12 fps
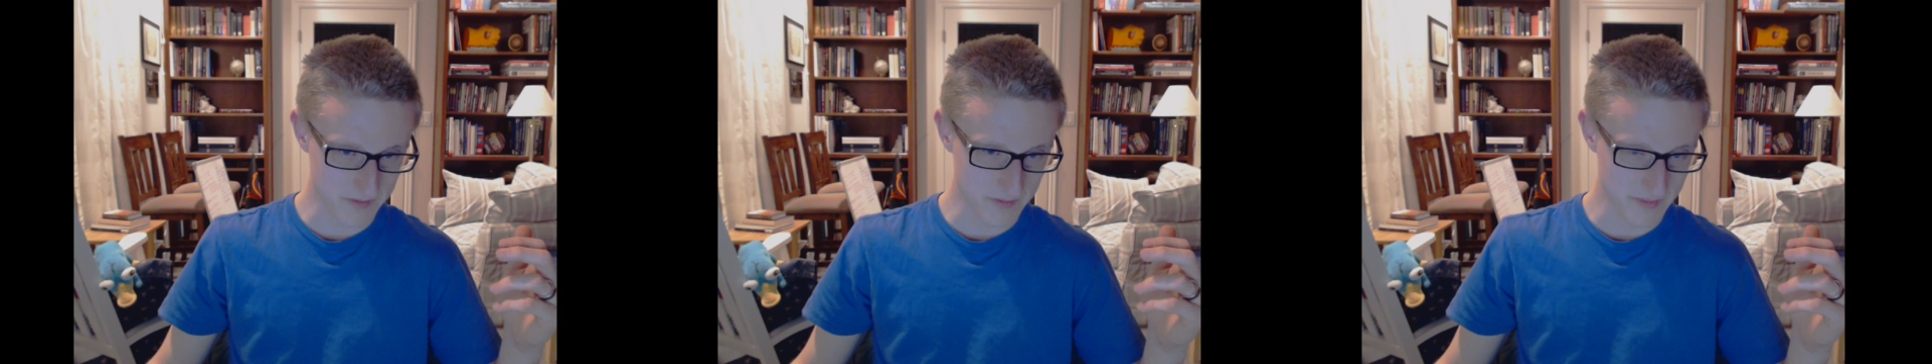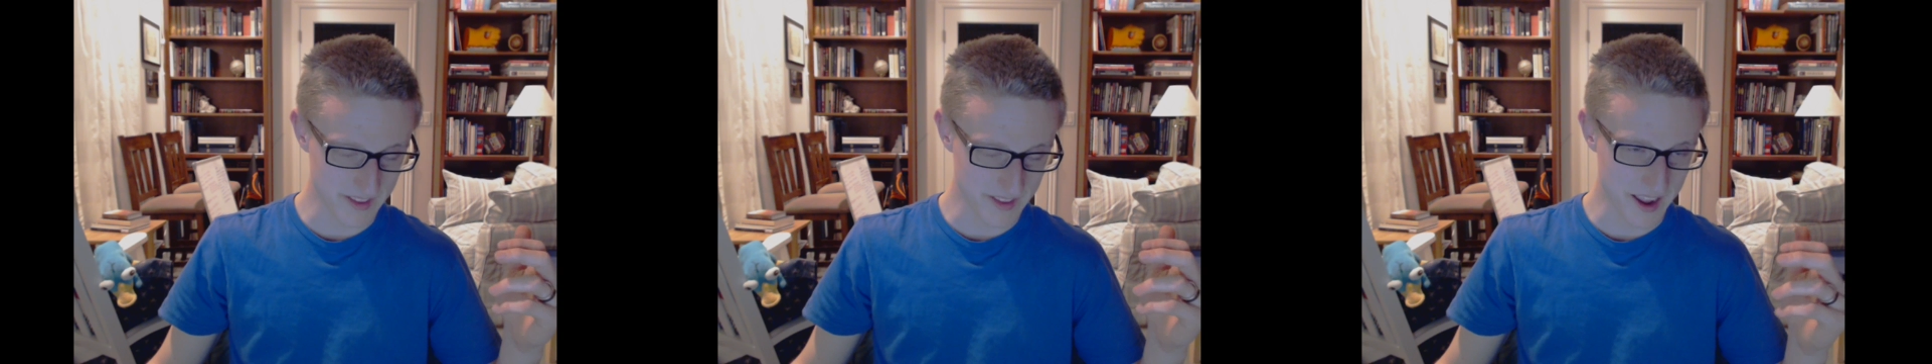
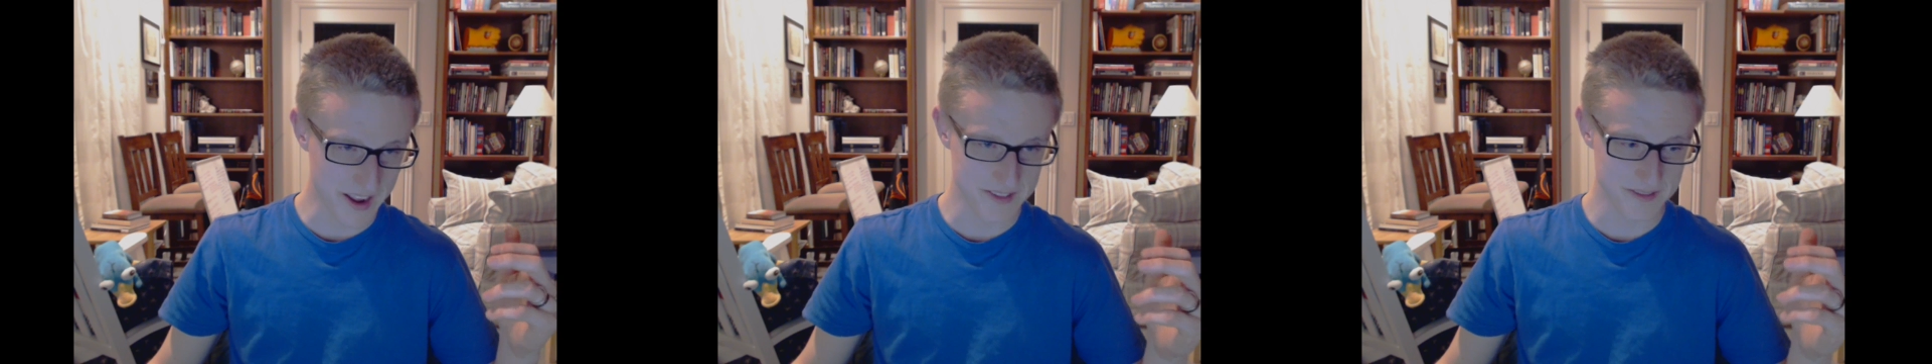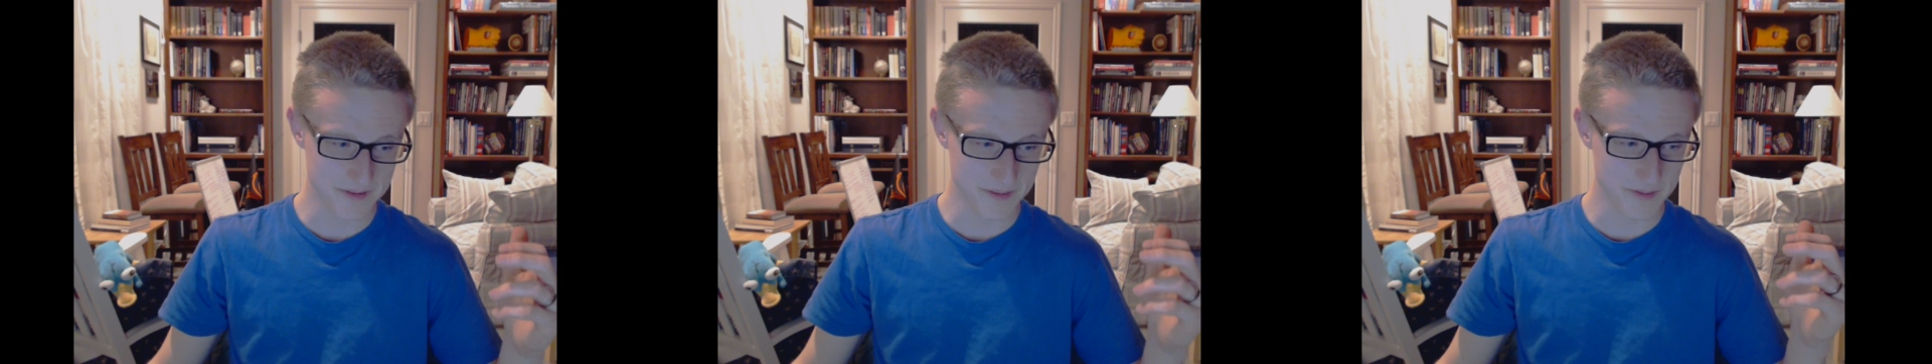not
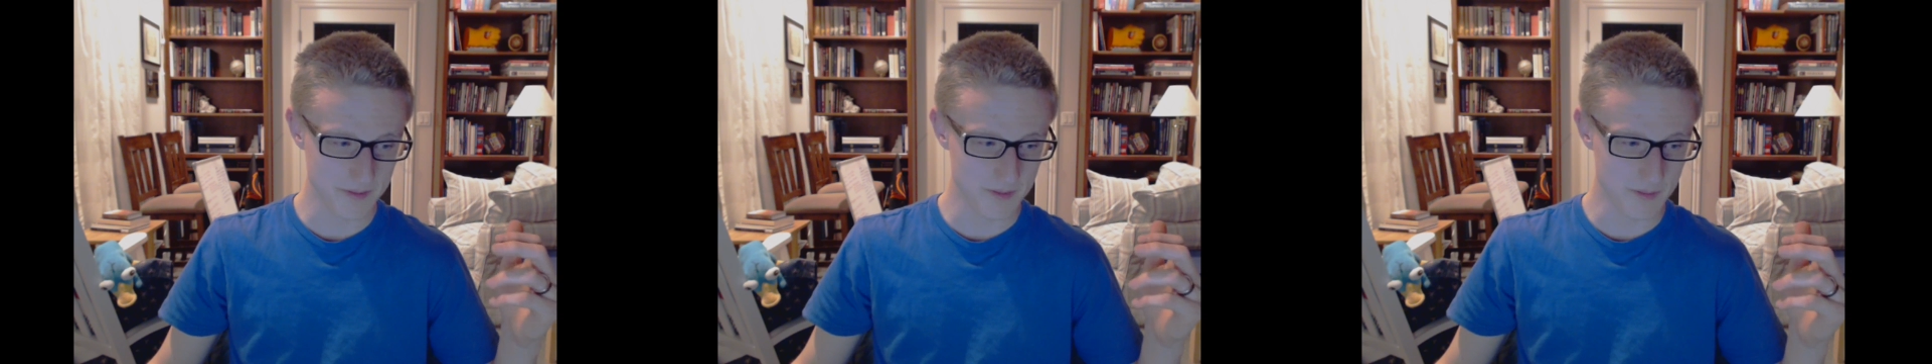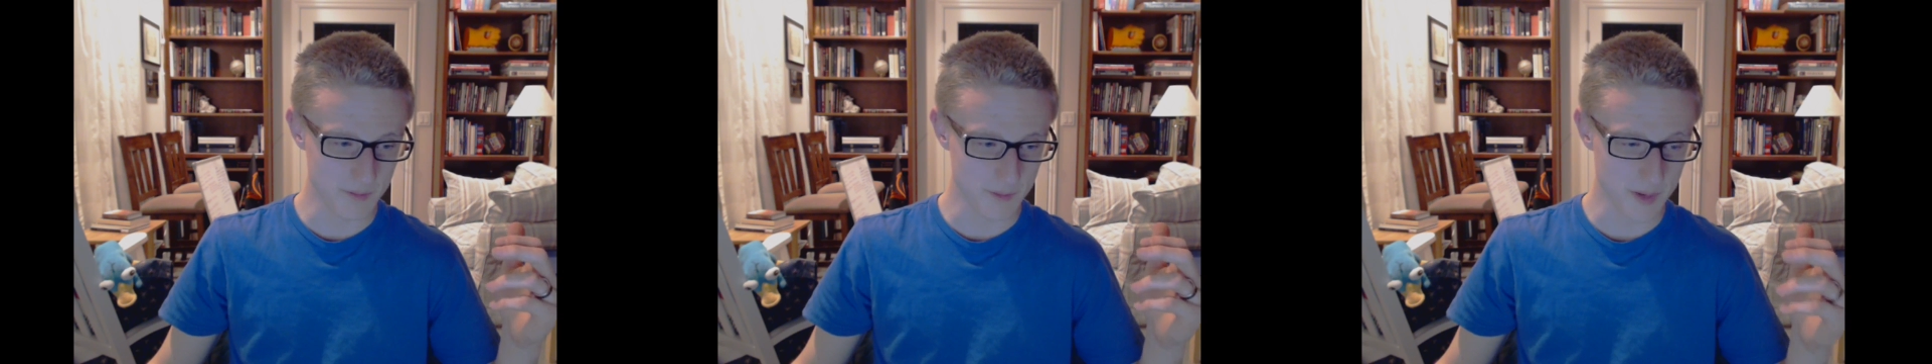
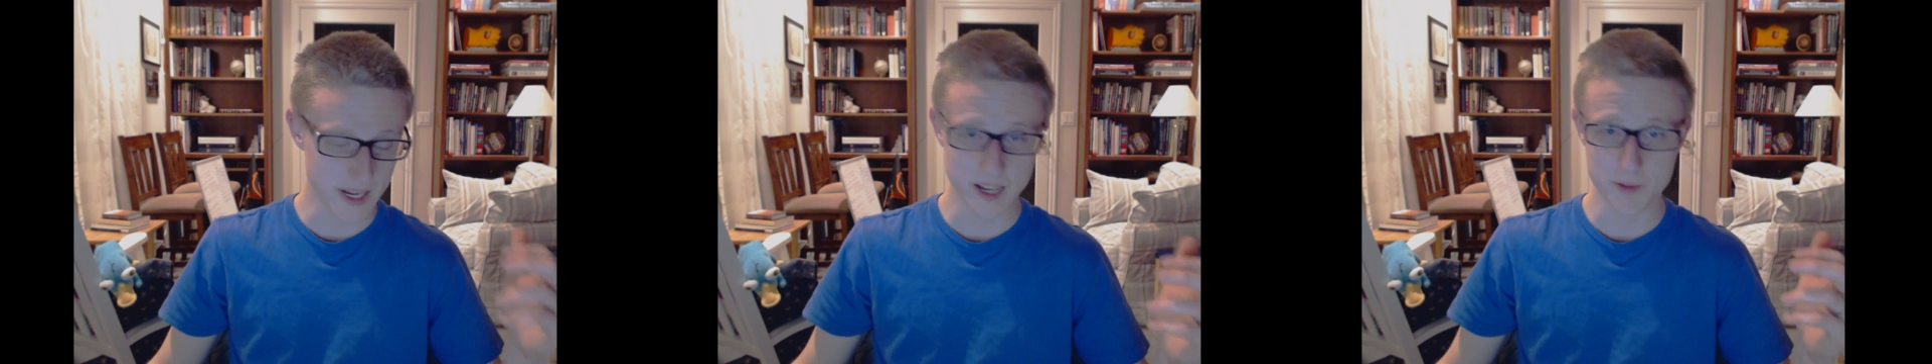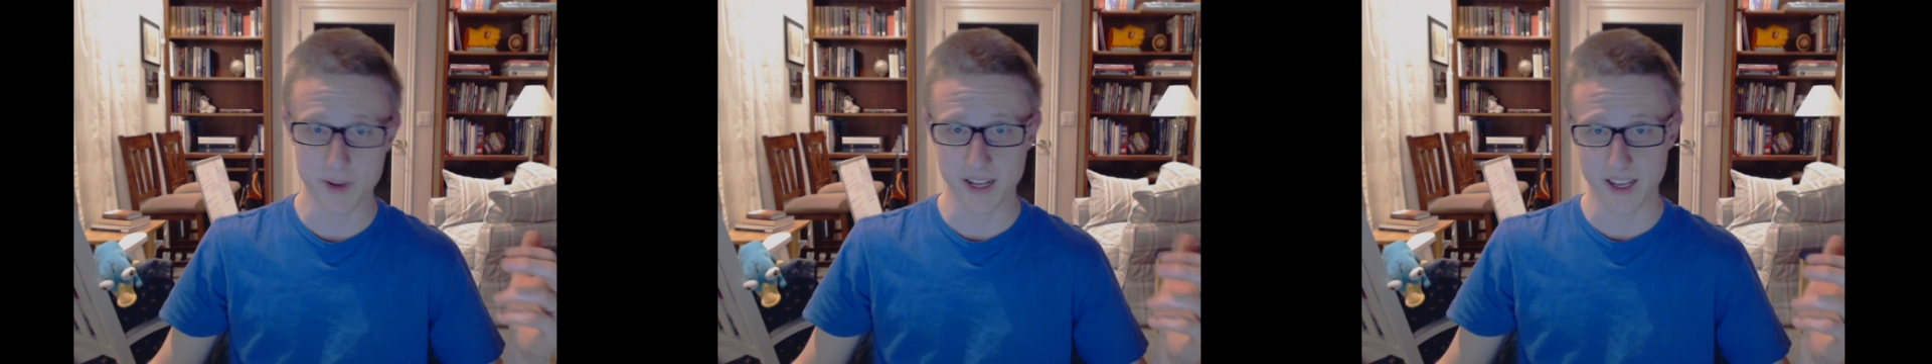be
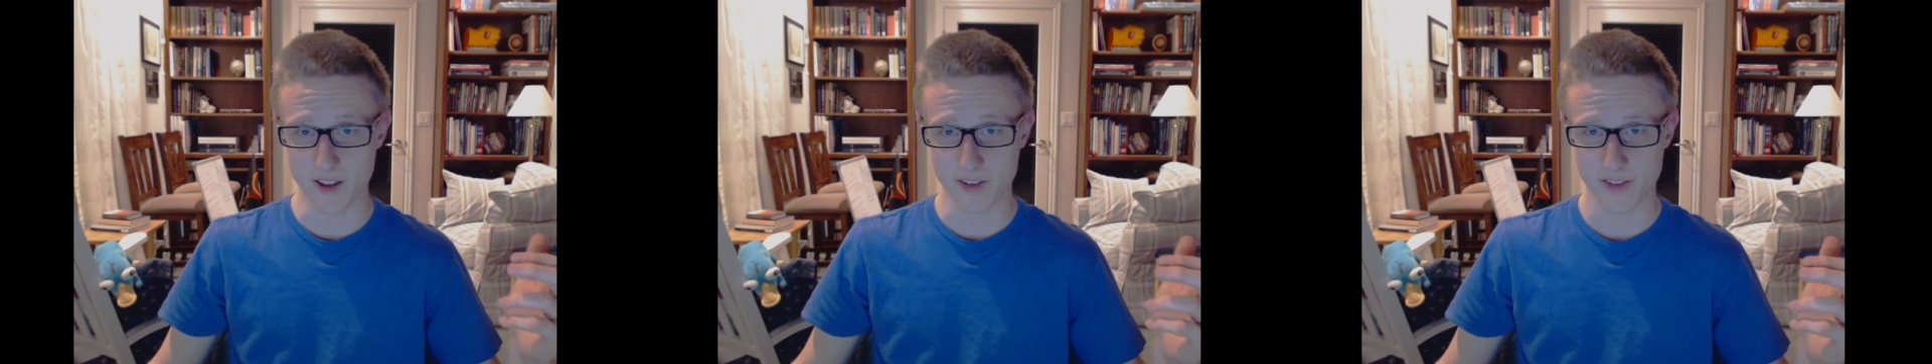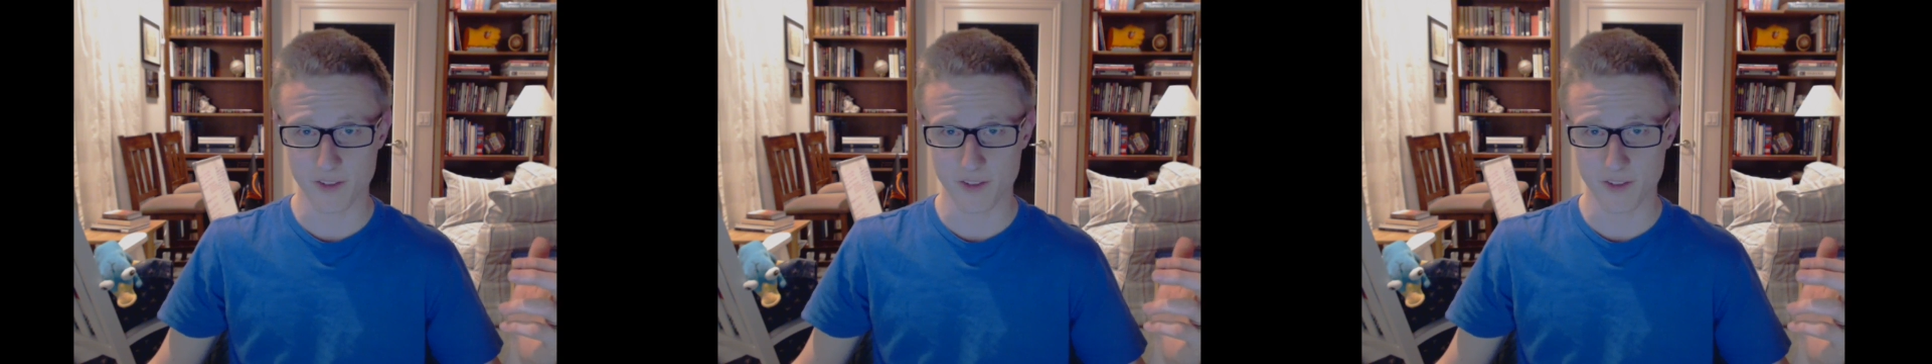anybody else.